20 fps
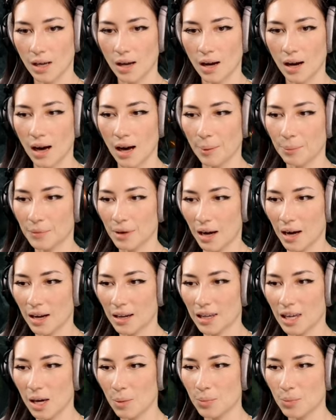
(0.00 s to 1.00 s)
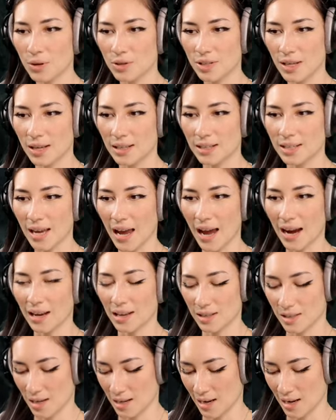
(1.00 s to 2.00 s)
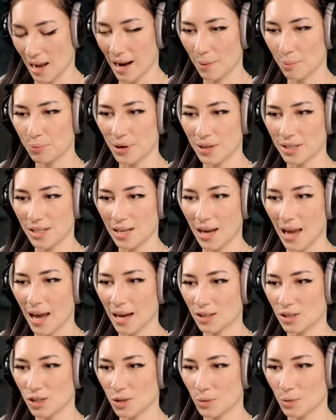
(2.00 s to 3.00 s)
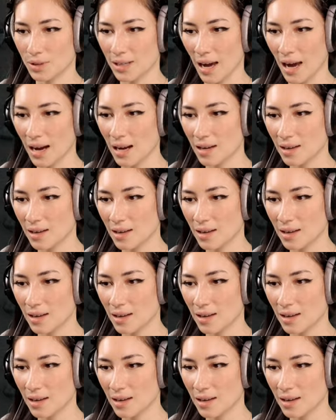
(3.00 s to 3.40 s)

I'm, I keep using attack as in like pressing X to attack.